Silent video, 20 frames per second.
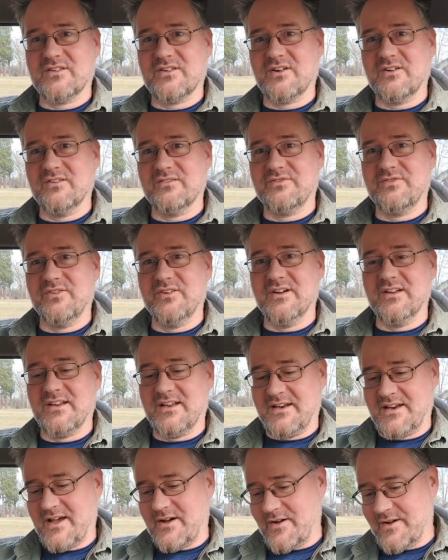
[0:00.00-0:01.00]
this hurt foot,
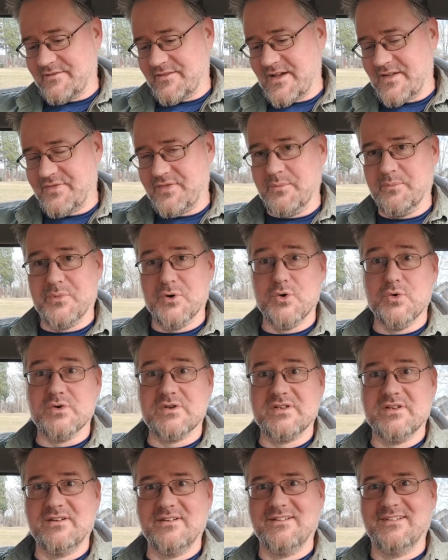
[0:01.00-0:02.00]
and now I've got the
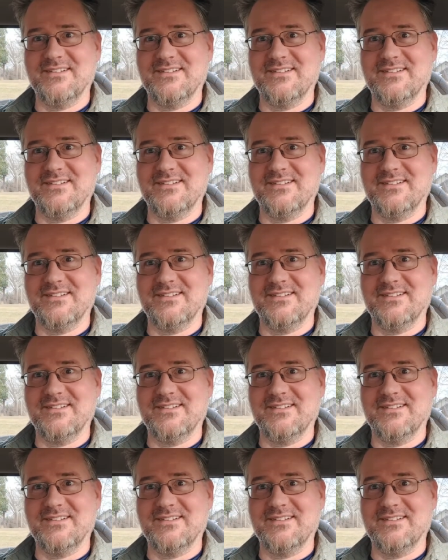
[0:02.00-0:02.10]
boot.